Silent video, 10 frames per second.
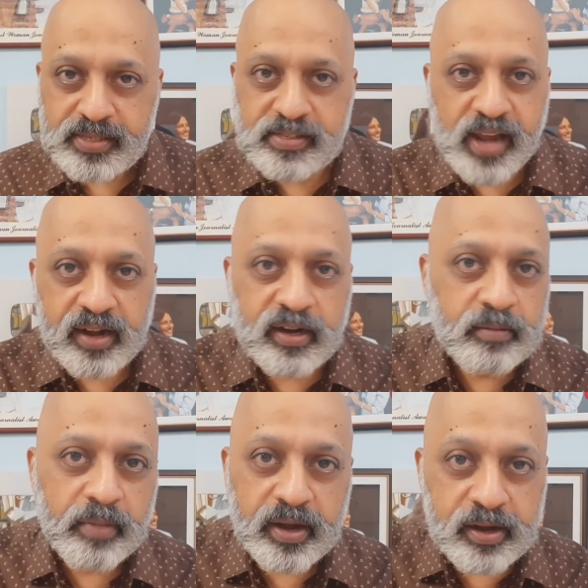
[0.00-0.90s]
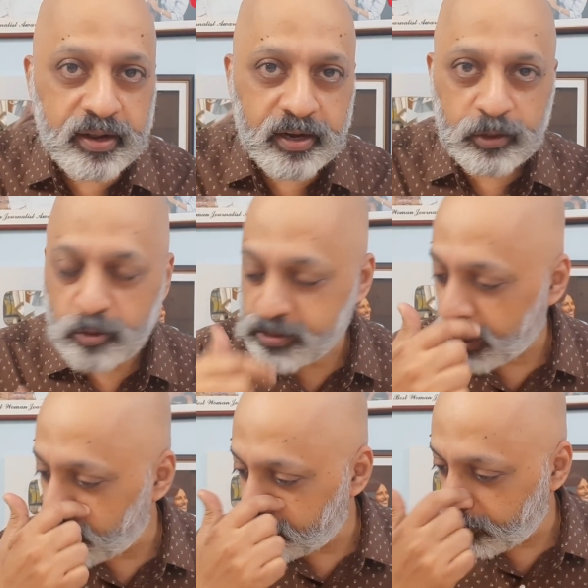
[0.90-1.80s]
Standard meridian and those
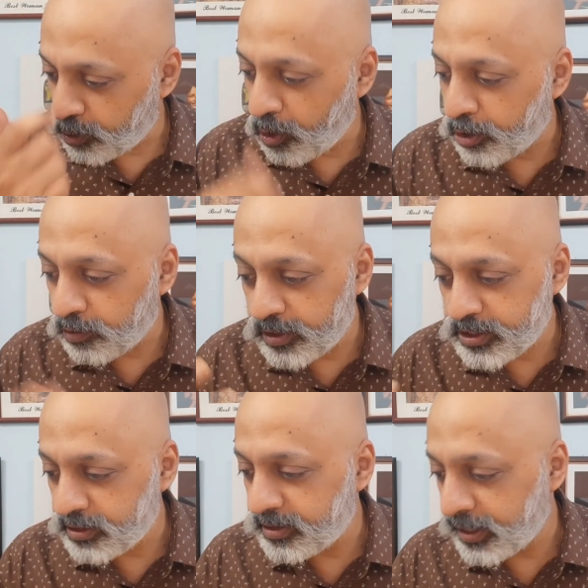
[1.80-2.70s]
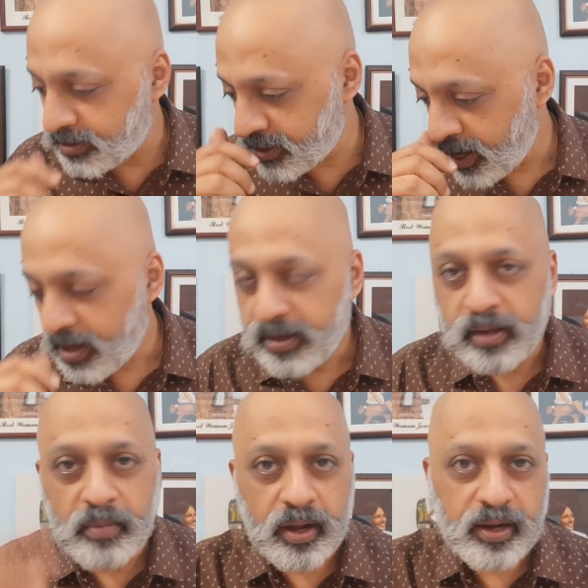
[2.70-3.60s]
kind of more controversial things,
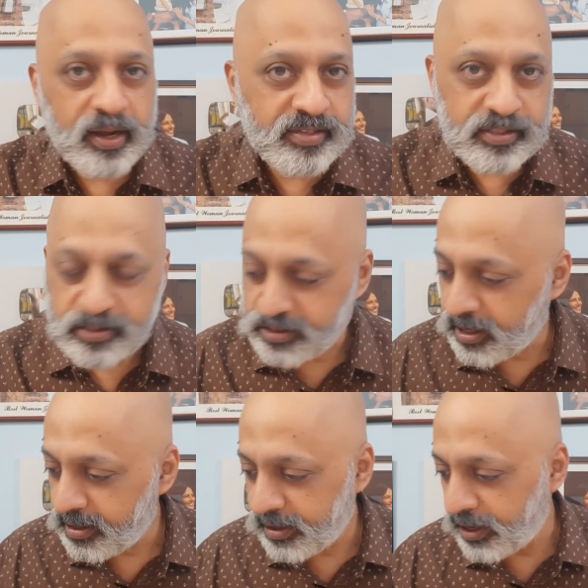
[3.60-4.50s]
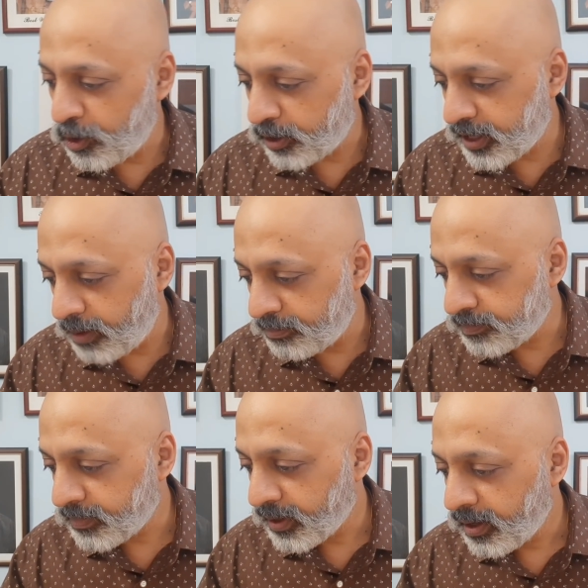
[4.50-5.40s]
Himalayas, etc. did not come.
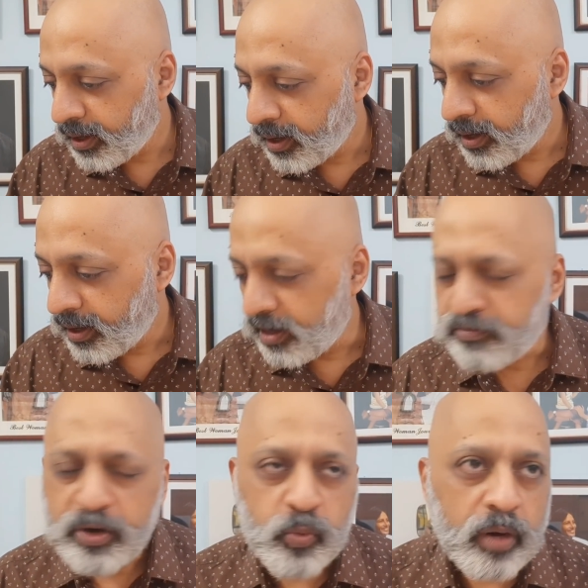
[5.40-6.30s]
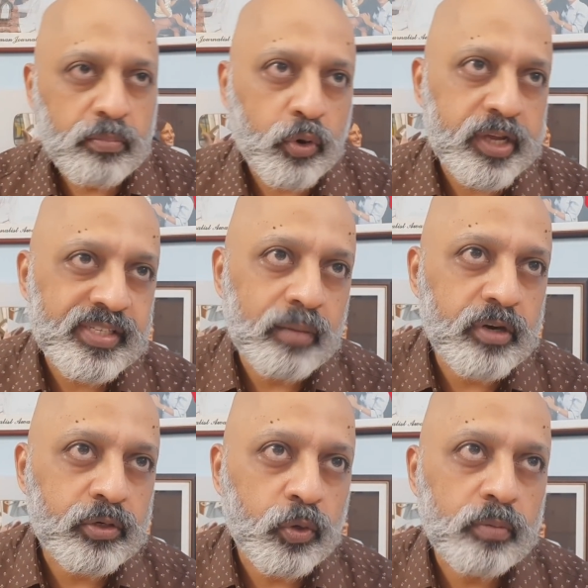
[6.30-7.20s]
In fact, one board
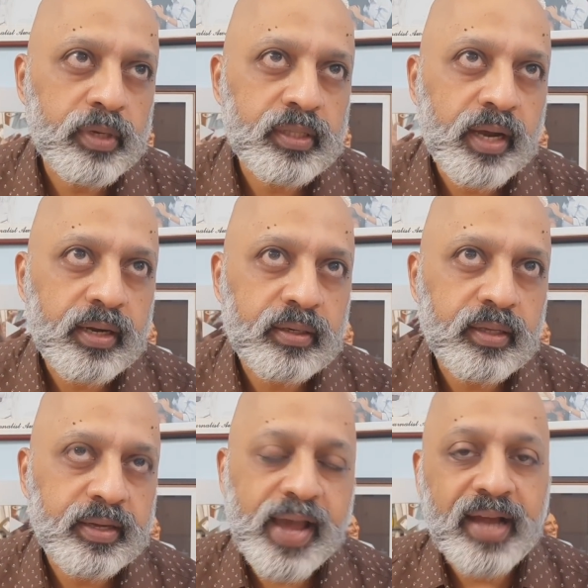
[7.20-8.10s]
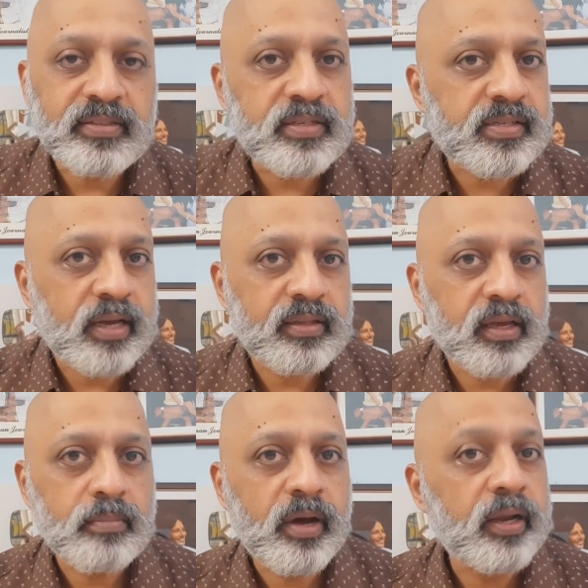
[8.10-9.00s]
examiner told me that the Ganges and the
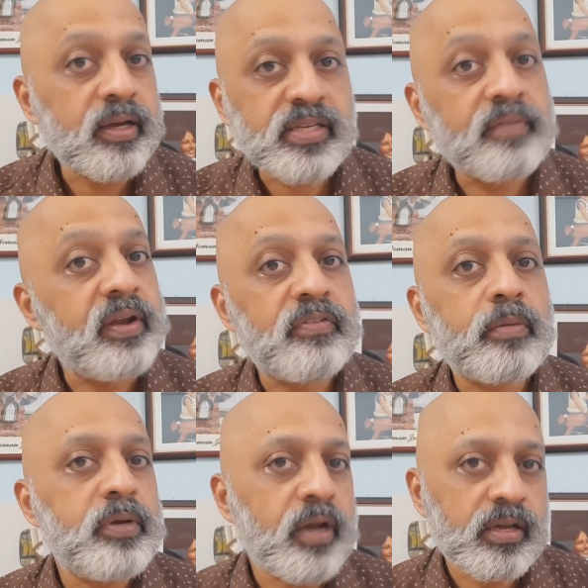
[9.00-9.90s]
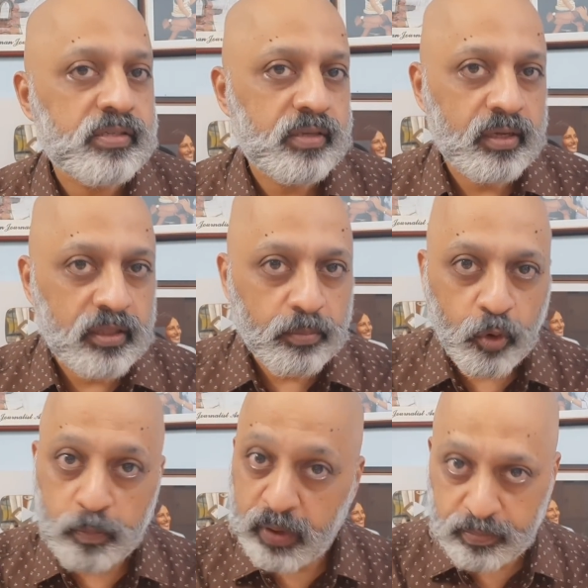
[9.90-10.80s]
Himalayas have never been asked in the
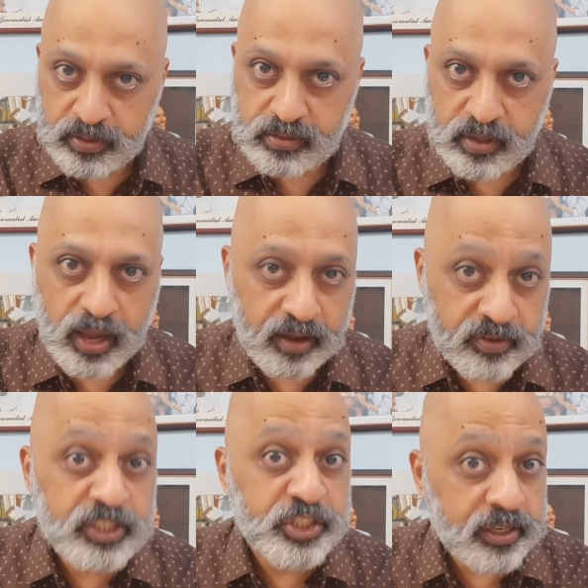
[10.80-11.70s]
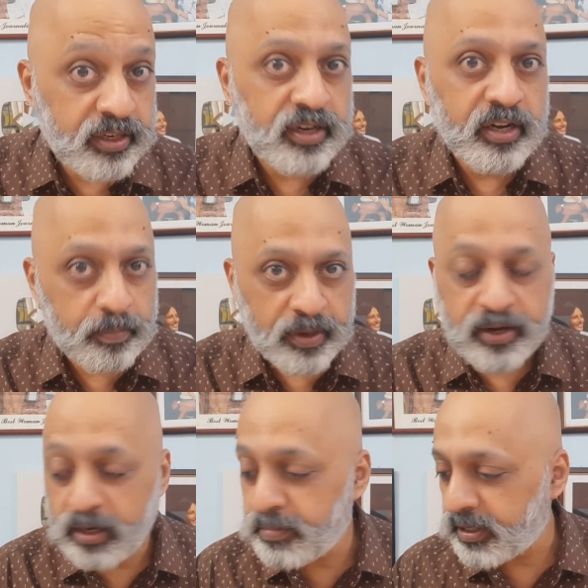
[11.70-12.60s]
board papers. I haven't checked it
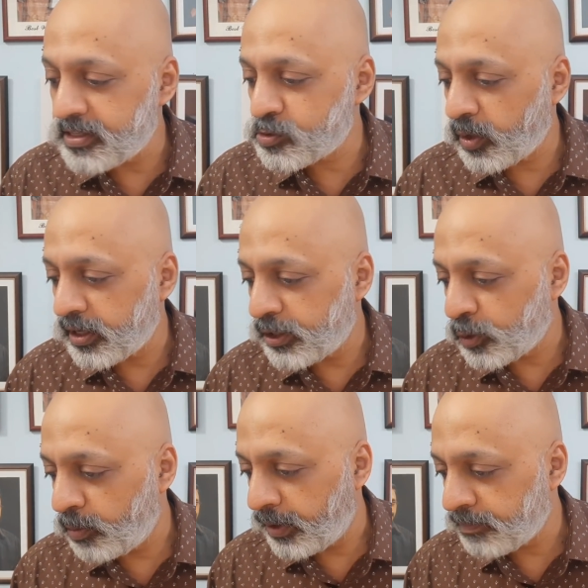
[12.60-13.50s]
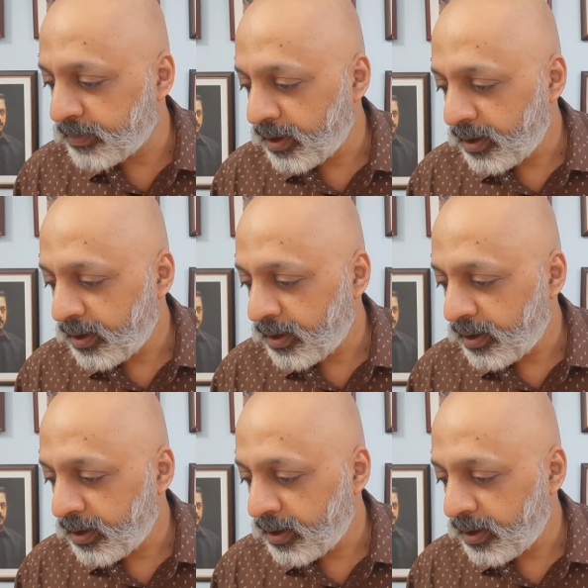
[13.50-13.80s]
independently, but this is what he told me.